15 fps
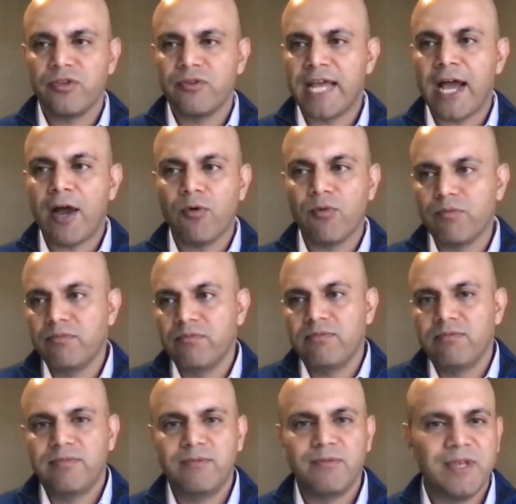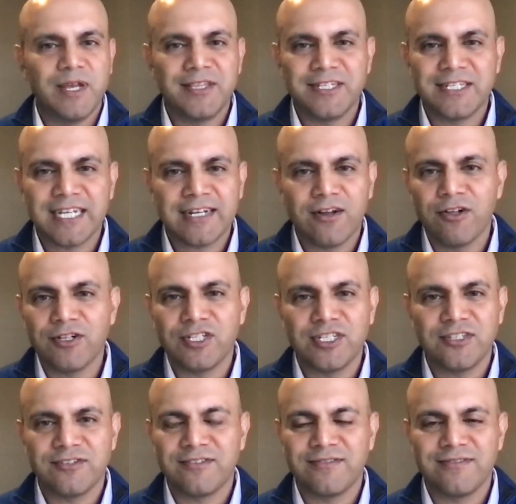now the
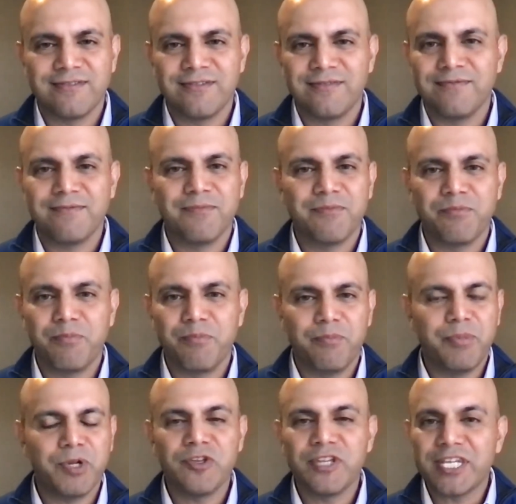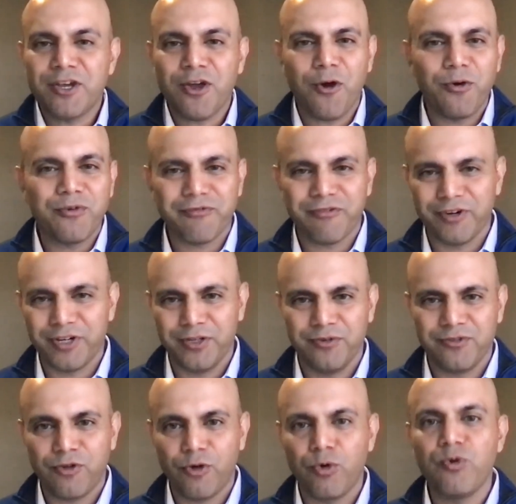technology is building code for
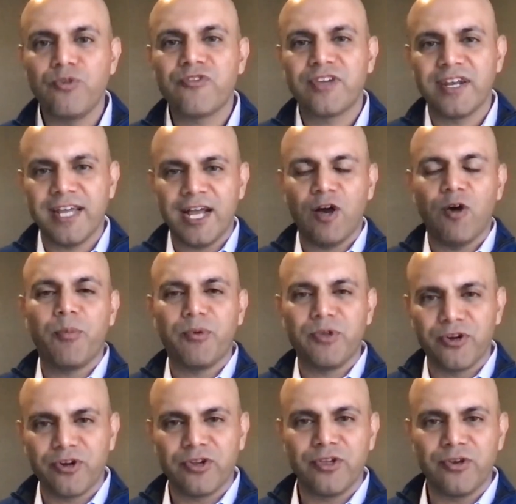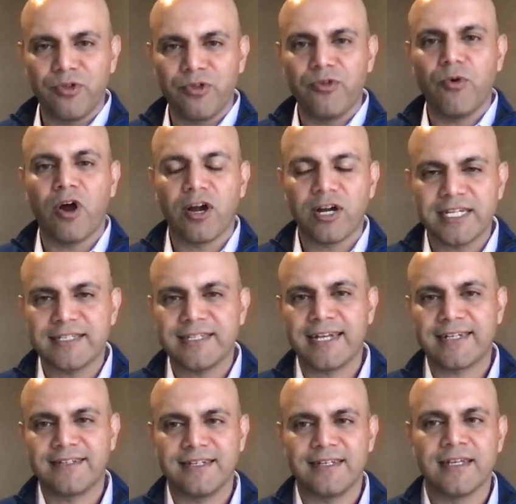you. So who's going to help you
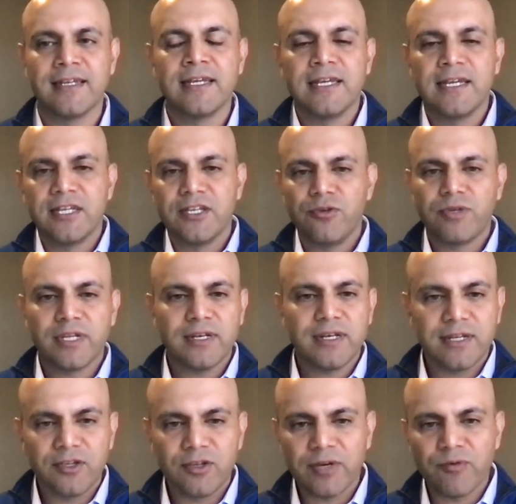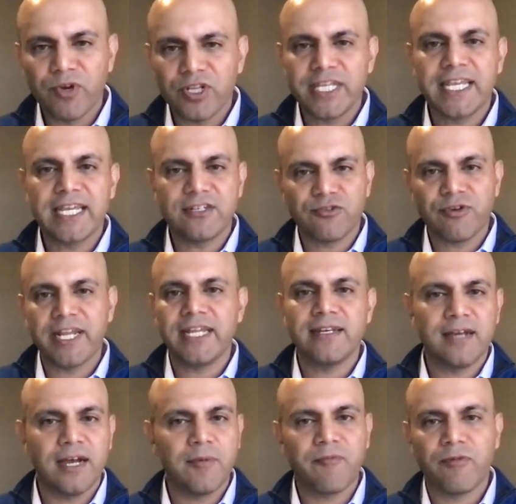architect it? You can really get
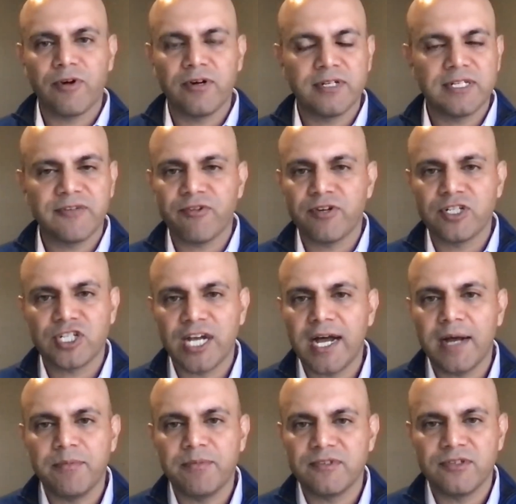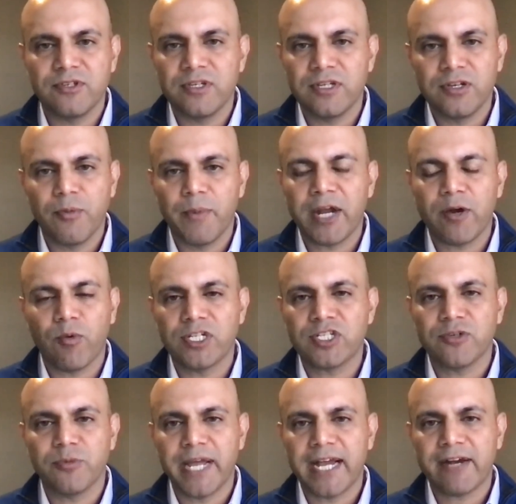trained up for different jobs, no matter
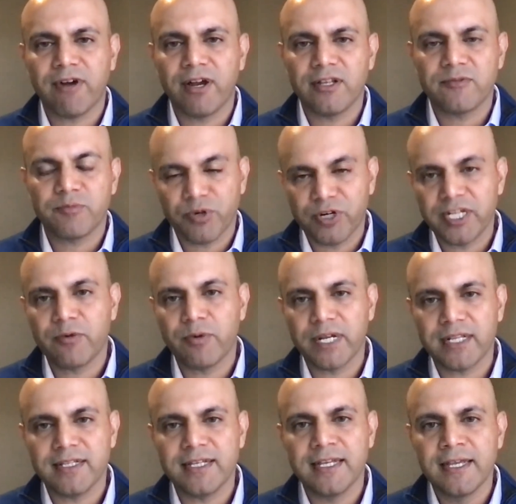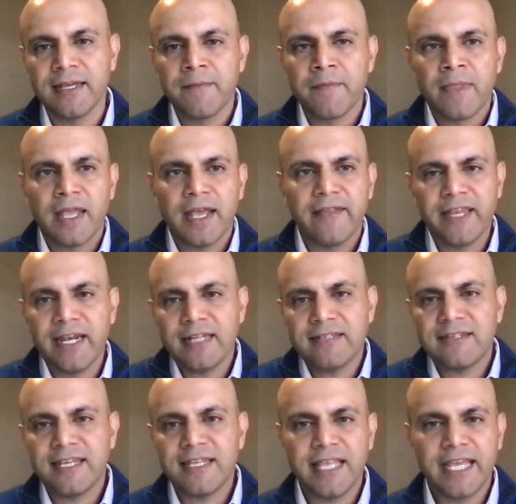what your background is, pretty quickly. And then
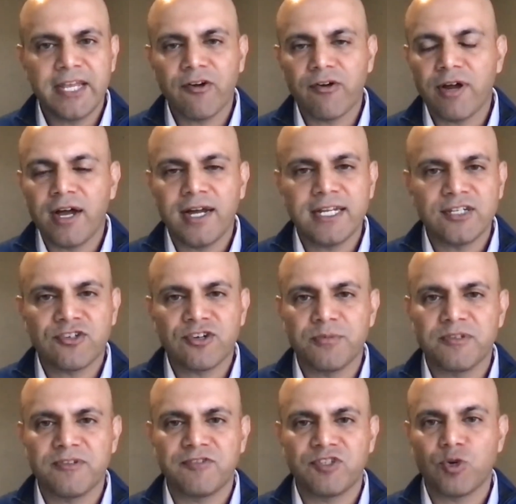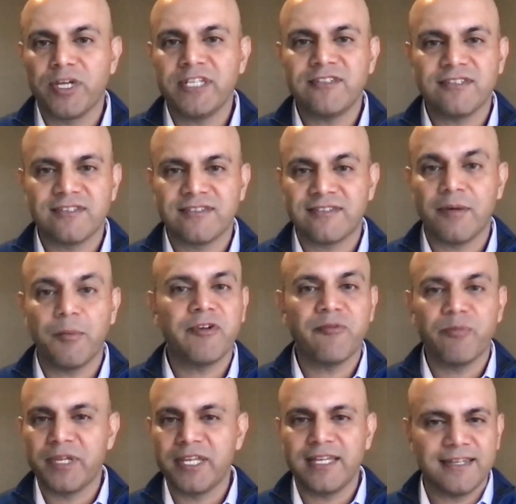I'd say later on, in terms of choices, some of
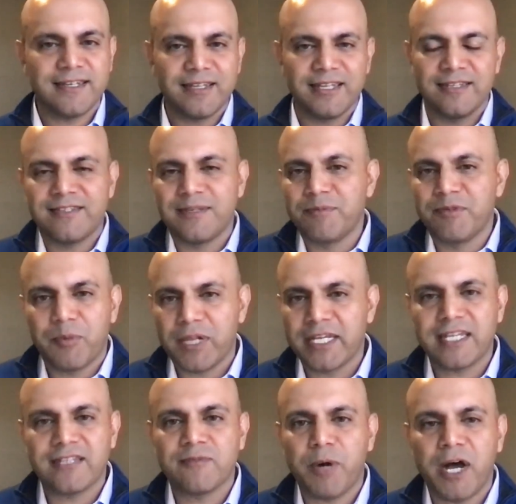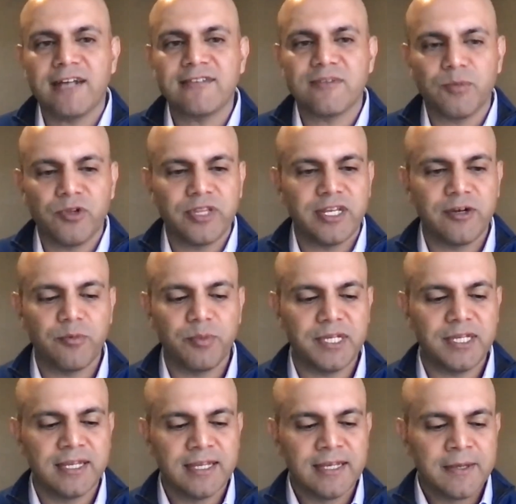it seems like it's possible that it'll
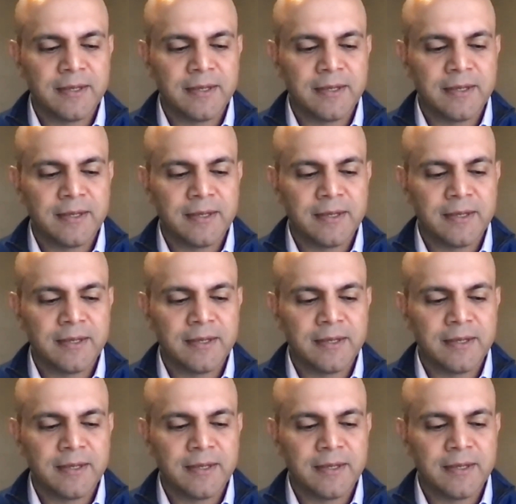be